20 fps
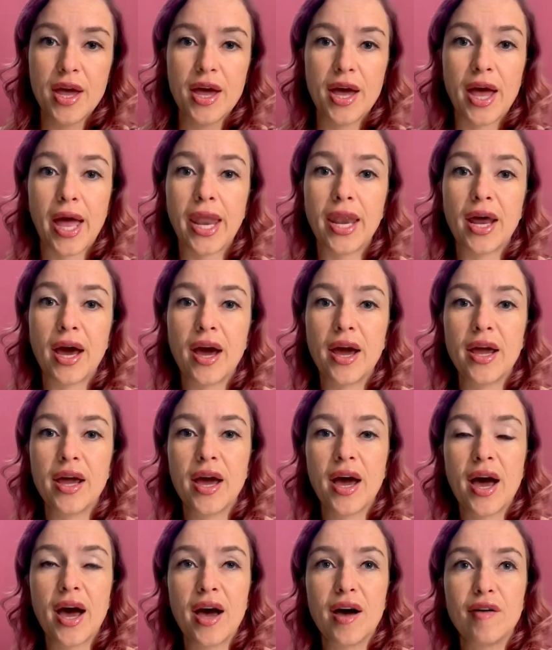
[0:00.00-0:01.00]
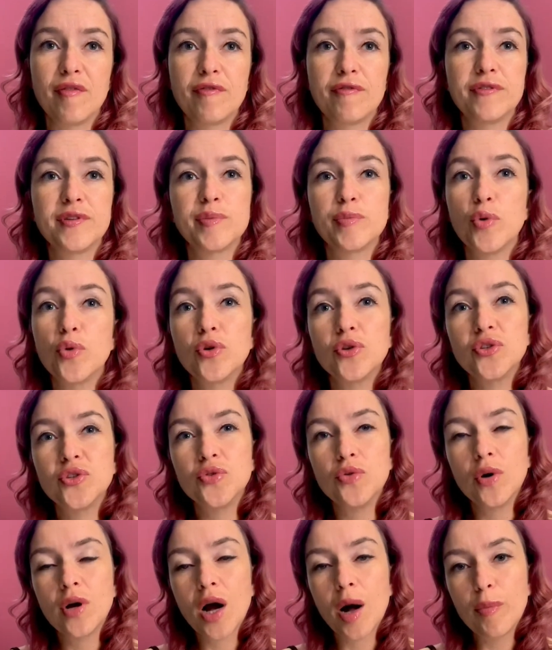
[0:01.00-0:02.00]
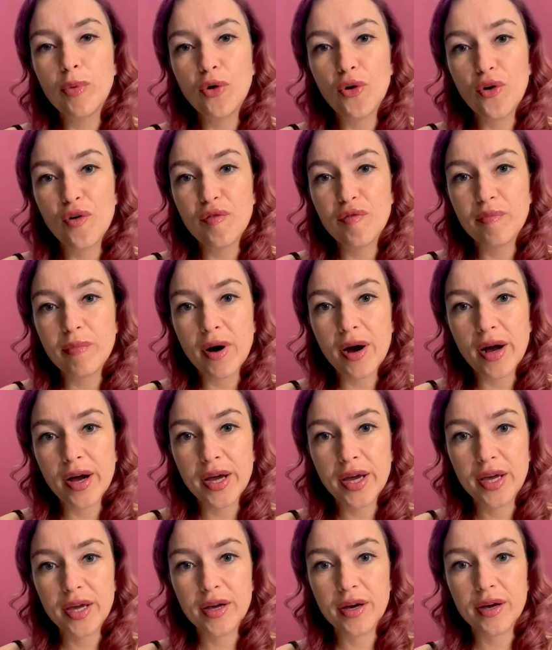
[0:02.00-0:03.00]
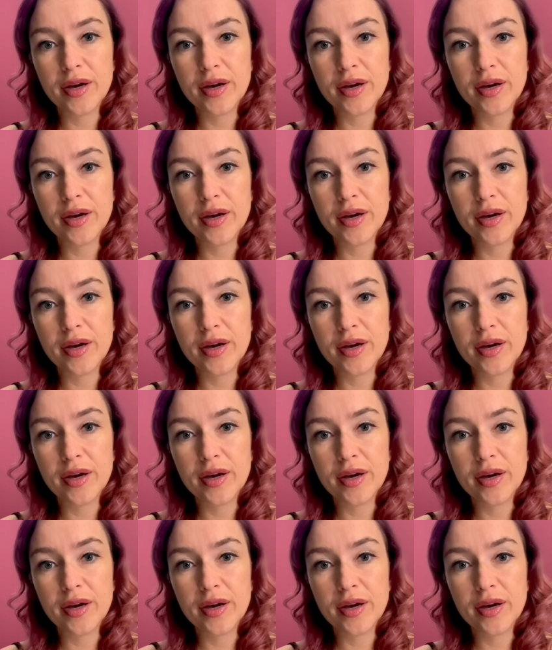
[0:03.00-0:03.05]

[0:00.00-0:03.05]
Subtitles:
And I have spoken to a couple of my